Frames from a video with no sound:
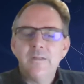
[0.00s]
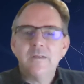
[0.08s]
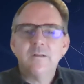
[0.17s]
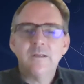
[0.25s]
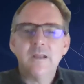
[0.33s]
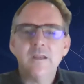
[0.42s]

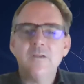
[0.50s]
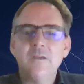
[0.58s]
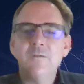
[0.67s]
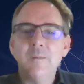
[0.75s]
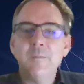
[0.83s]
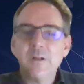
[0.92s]
Thank you very
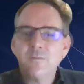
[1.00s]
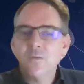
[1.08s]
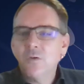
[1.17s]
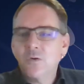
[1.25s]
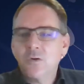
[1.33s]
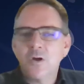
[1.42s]
much for your
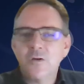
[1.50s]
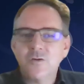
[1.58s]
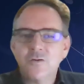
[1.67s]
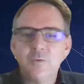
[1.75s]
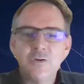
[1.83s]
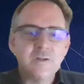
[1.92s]

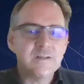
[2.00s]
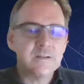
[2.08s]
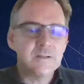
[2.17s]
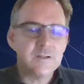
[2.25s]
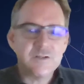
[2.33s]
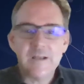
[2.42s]
contributions in the
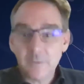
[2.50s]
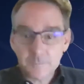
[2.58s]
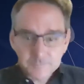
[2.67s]
chat.